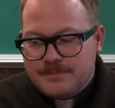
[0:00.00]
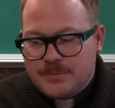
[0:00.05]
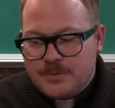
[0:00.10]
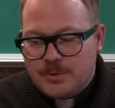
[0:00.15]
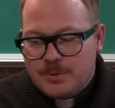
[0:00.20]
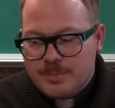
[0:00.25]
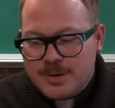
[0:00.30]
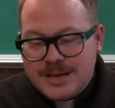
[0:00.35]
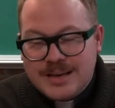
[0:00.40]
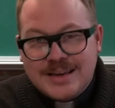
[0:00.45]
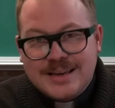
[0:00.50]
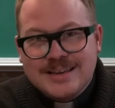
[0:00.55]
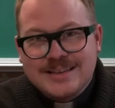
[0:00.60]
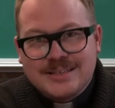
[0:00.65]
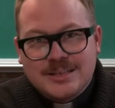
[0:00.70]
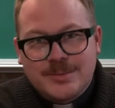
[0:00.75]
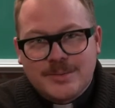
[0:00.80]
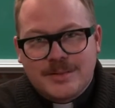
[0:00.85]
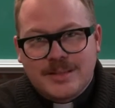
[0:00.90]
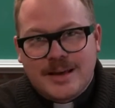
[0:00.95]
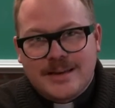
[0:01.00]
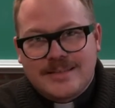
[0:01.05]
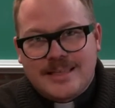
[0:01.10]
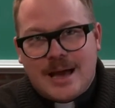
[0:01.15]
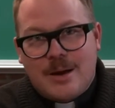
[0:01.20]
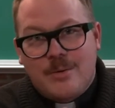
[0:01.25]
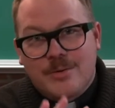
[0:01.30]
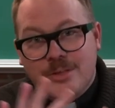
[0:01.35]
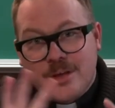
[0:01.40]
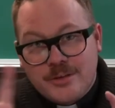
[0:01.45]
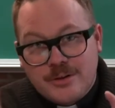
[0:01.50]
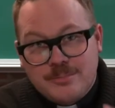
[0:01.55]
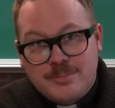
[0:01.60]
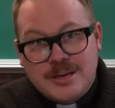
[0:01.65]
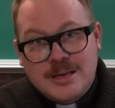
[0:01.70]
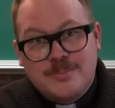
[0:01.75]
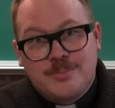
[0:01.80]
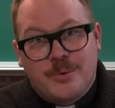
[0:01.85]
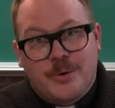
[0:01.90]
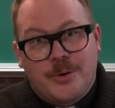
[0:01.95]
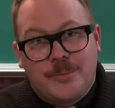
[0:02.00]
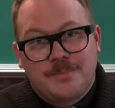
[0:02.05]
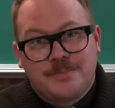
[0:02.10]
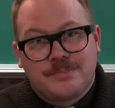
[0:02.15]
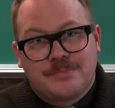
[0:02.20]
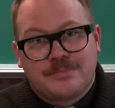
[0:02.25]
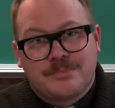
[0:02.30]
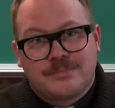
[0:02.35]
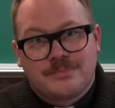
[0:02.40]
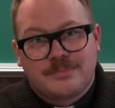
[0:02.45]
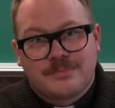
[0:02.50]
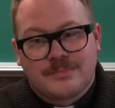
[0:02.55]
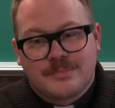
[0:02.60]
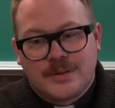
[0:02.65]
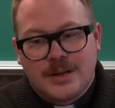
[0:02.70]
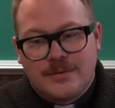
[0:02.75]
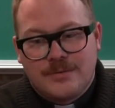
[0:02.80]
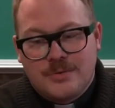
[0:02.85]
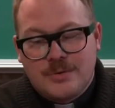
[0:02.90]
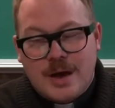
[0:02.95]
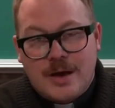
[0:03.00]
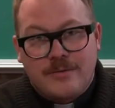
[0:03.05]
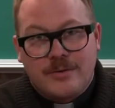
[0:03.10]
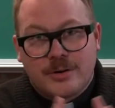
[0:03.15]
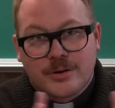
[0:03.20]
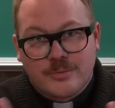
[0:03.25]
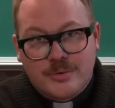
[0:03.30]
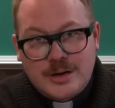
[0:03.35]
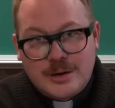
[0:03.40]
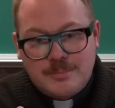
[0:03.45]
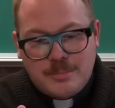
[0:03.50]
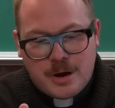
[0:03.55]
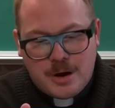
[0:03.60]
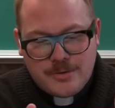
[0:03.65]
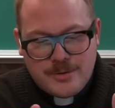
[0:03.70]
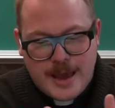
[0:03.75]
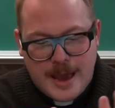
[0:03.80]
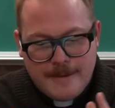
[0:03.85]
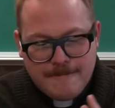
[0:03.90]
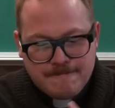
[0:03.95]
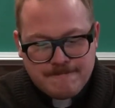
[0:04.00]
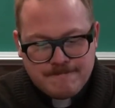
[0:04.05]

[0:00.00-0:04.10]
being intimate like that with other people if you haven't agreed upon that.